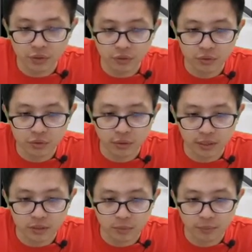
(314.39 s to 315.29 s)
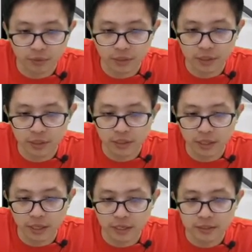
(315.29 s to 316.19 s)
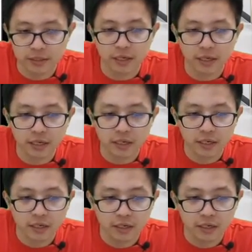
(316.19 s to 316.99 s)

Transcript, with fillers: Q also has component X and